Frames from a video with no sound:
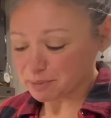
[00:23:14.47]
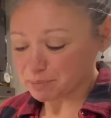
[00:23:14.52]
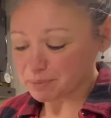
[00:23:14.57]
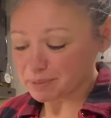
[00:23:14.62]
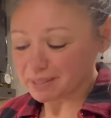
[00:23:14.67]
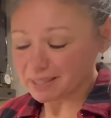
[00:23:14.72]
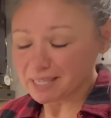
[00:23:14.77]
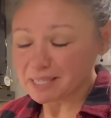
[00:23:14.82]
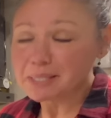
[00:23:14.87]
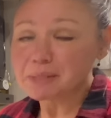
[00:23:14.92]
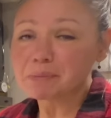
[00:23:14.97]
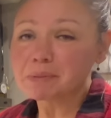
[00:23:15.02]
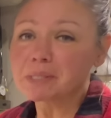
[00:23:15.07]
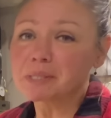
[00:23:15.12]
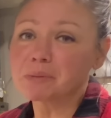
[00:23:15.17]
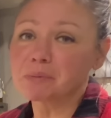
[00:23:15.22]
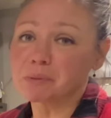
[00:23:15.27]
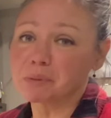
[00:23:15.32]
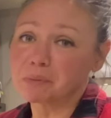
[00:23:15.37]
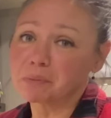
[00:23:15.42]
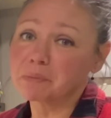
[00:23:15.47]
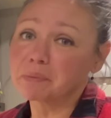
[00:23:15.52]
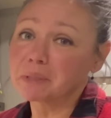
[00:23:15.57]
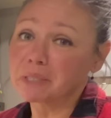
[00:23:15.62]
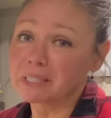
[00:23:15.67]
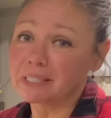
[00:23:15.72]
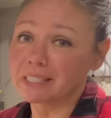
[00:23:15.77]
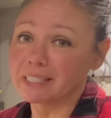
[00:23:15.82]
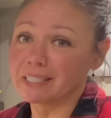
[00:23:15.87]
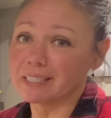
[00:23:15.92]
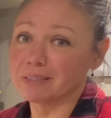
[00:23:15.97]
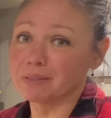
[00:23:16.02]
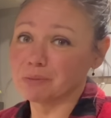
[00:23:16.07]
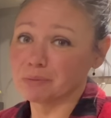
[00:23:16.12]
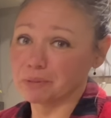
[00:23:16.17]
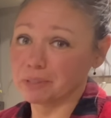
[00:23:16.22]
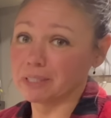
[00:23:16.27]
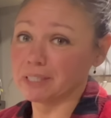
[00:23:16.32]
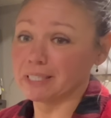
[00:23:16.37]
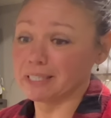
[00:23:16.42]
but these ones were really,
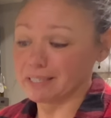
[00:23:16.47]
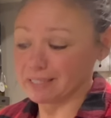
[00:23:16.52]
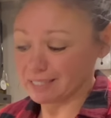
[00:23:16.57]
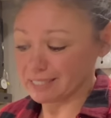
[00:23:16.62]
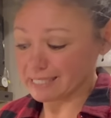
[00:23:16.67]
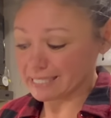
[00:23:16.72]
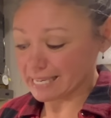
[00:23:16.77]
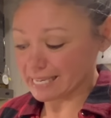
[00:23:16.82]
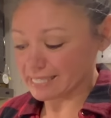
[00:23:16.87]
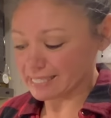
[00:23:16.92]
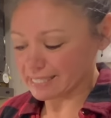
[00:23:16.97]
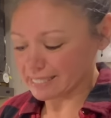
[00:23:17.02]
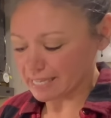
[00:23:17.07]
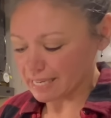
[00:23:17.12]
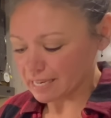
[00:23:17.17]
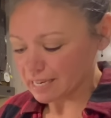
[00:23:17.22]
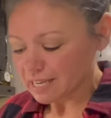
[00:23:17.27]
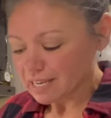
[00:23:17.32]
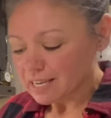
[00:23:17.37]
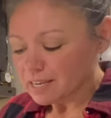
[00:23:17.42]
really tasty.